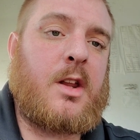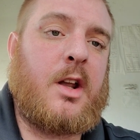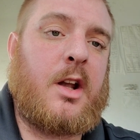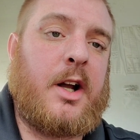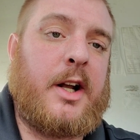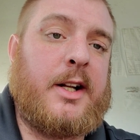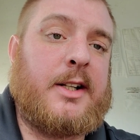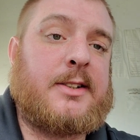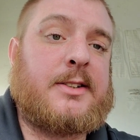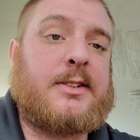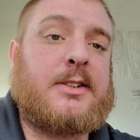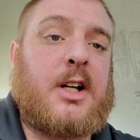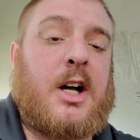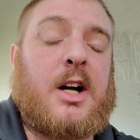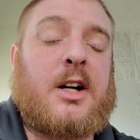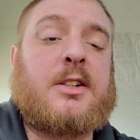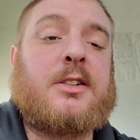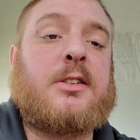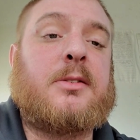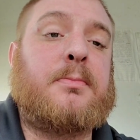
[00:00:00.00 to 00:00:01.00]
And it
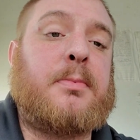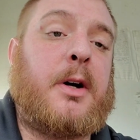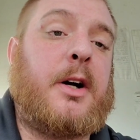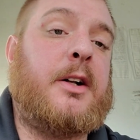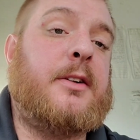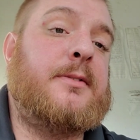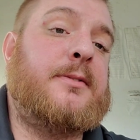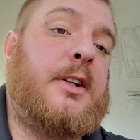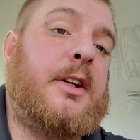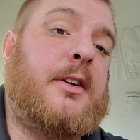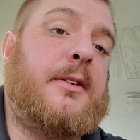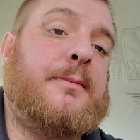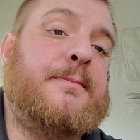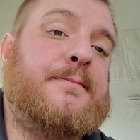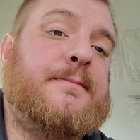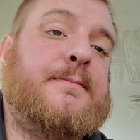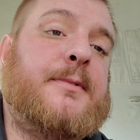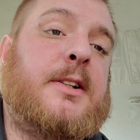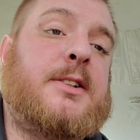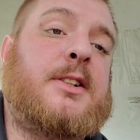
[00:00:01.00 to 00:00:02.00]
sucks, but, you know,
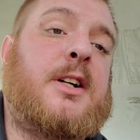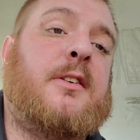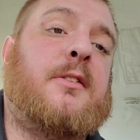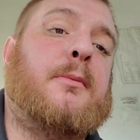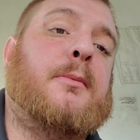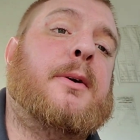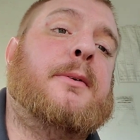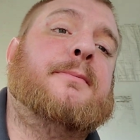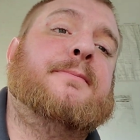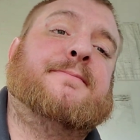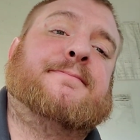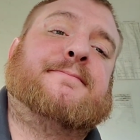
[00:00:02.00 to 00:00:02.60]
that's government.